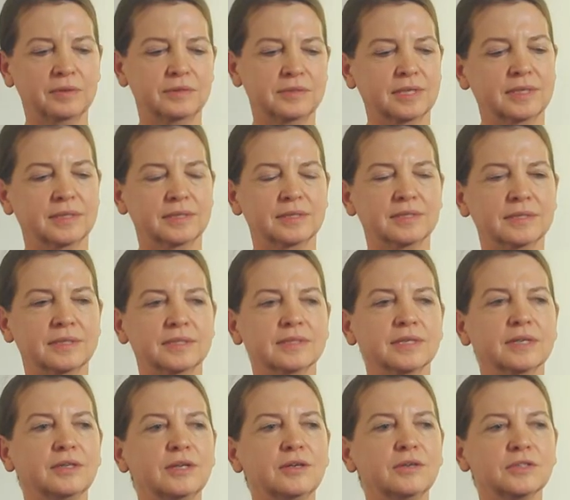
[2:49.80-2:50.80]
of
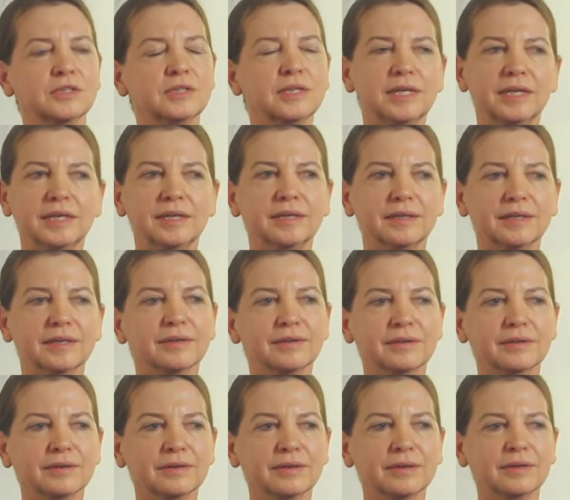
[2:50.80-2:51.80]
sentences. And usually
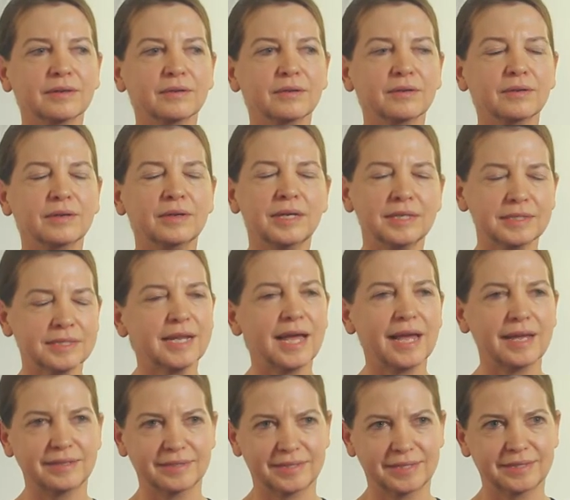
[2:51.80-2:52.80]
he's
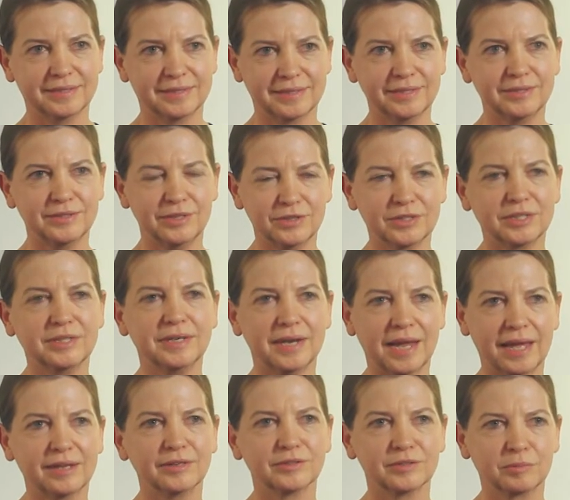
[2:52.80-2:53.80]
nailed it. He's usually
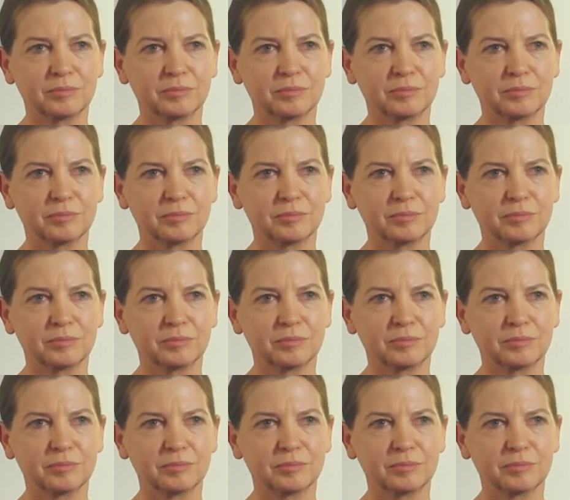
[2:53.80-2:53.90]
nailed the